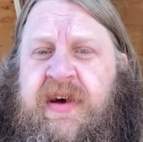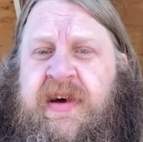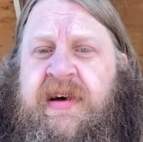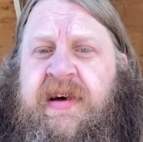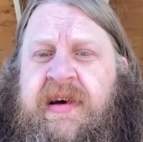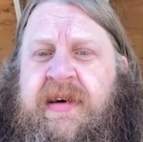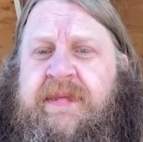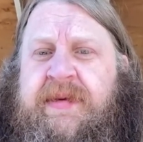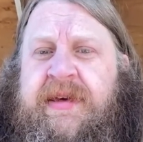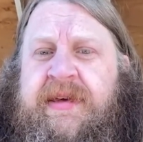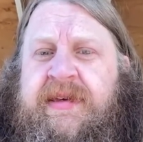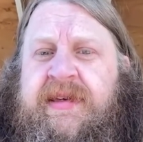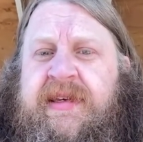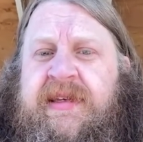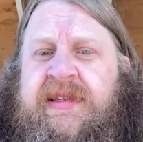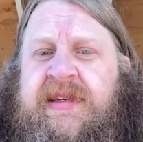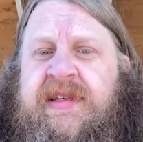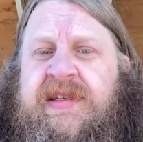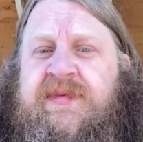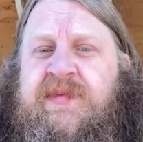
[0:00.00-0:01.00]
Hobbit.
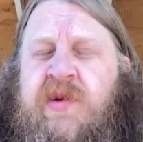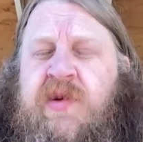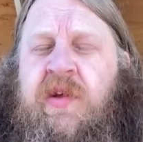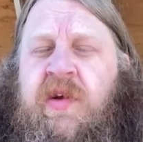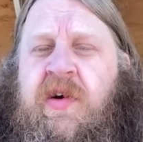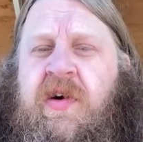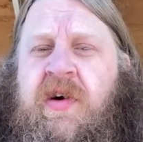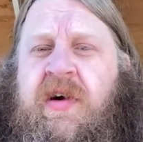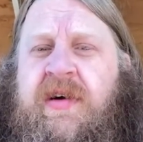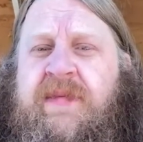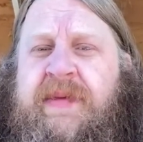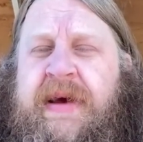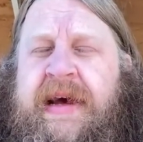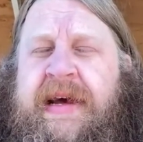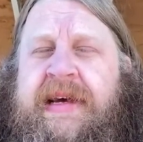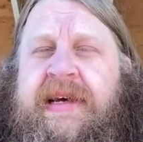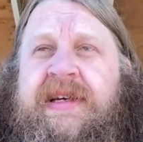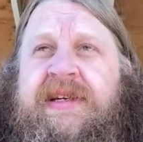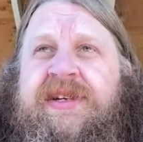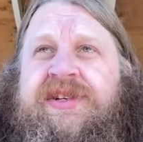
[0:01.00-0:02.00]
It's a small
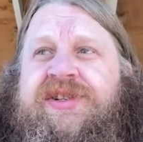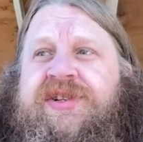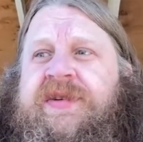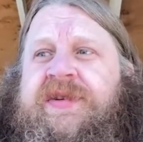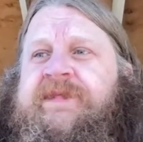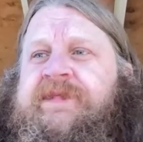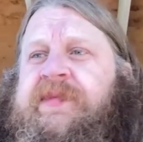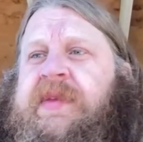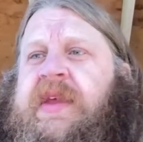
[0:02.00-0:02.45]
hardback edition.